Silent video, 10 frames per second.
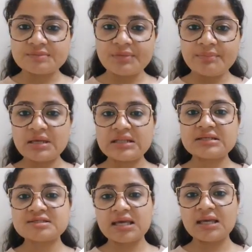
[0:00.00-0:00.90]
maybe in
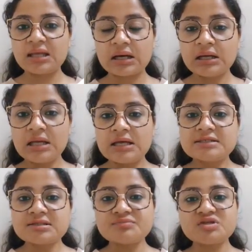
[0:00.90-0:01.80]
this area,
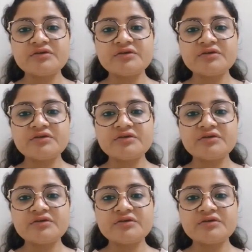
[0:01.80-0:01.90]
some